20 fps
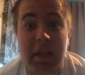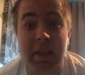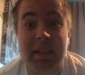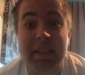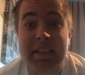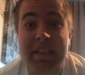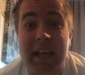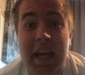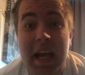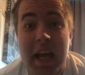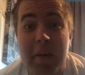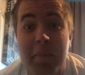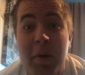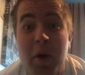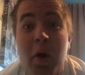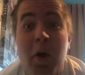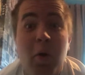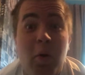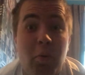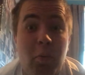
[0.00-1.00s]
Now this game
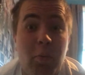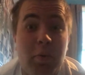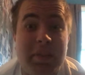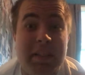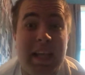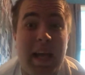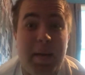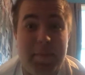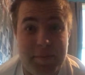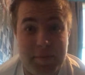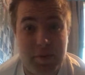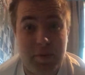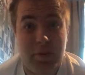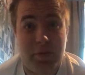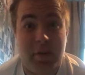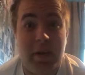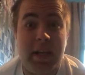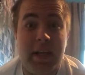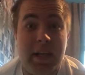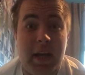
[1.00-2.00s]
was an
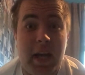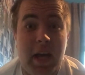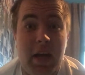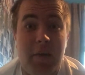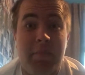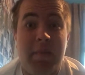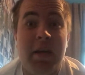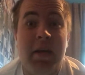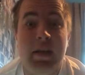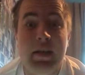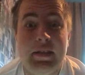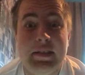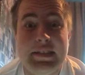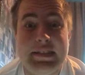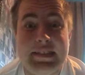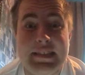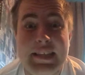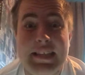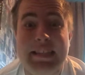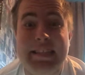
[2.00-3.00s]
absolute great game
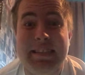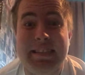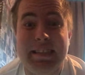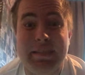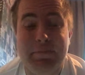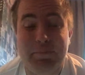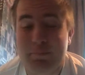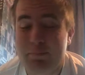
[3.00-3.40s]
to see this